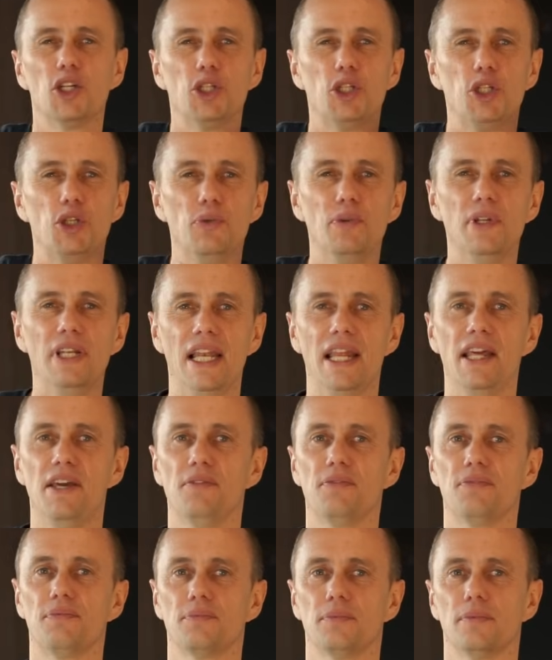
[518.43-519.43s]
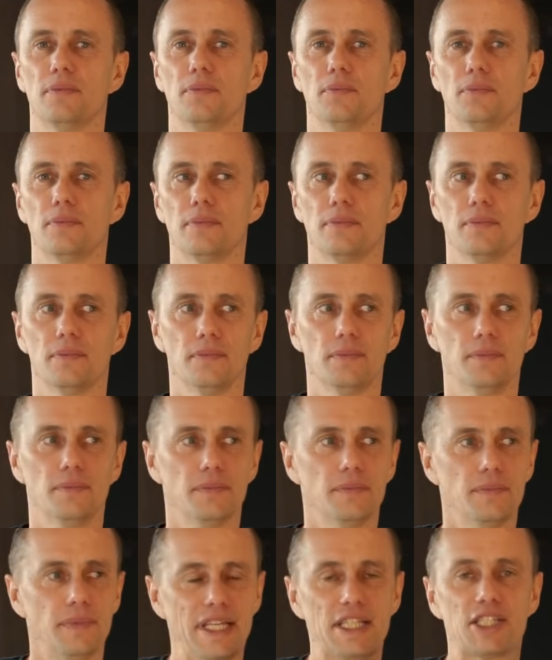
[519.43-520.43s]

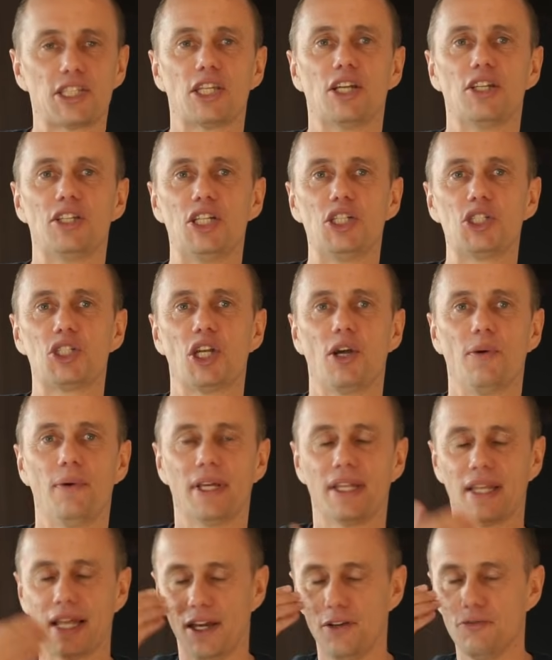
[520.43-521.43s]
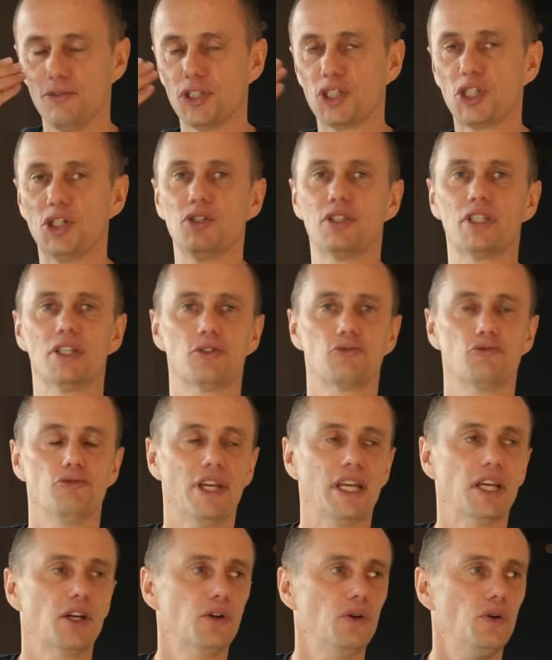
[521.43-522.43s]
There's studies showing that it reduces
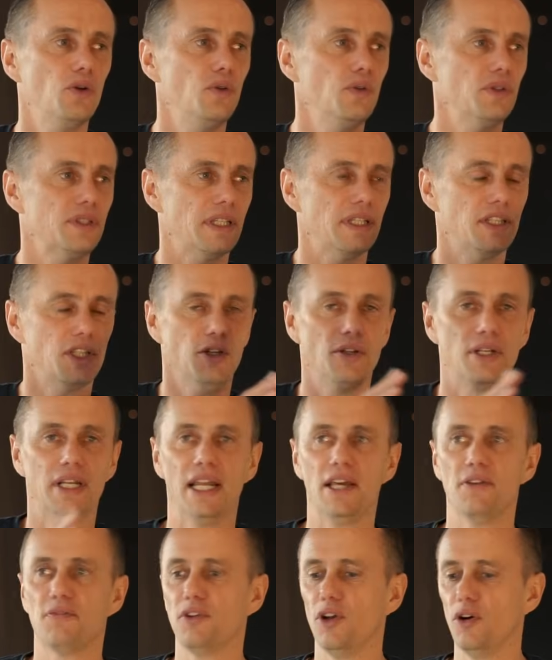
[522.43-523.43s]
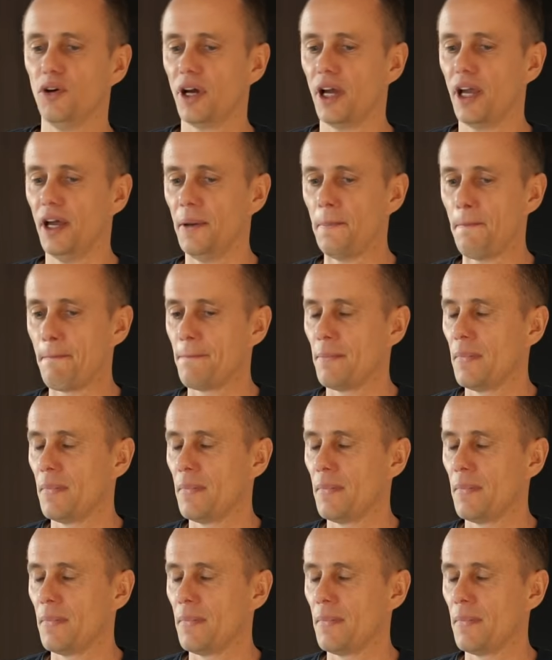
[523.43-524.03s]
wrinkles, you live longer.